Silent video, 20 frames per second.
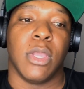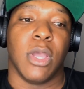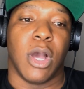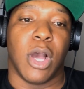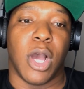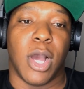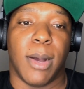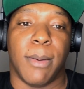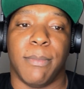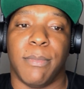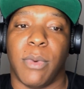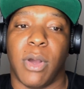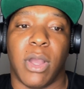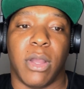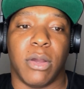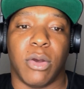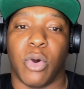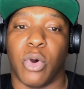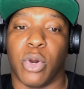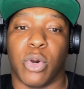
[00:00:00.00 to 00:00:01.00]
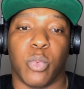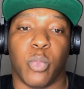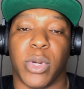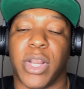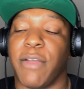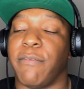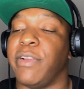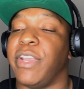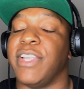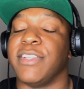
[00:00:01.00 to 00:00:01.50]
or
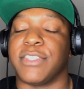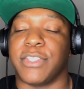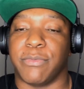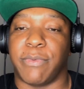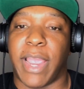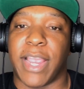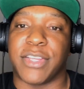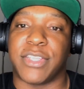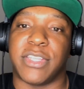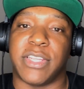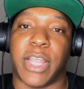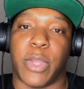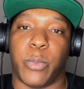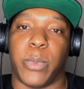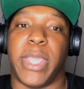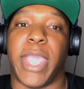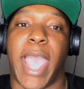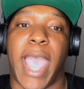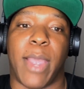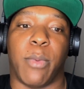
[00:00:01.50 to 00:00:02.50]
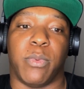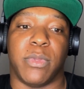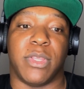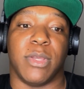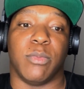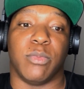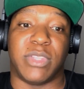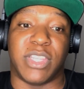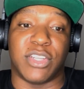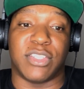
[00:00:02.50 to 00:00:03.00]
whatever interaction that we have with
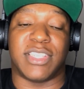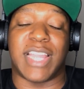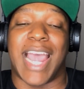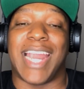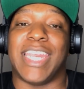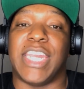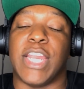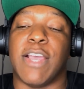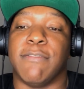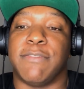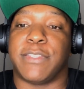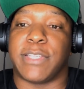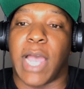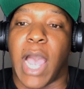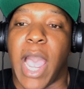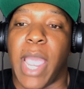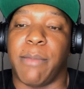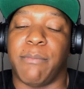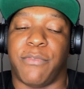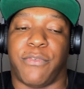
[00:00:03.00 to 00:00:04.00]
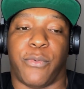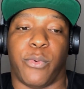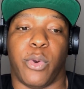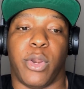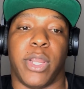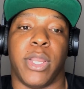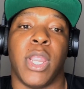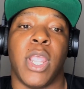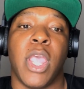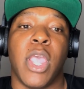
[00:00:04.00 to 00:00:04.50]
them. There's not enough time for
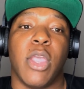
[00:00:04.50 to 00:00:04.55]
it.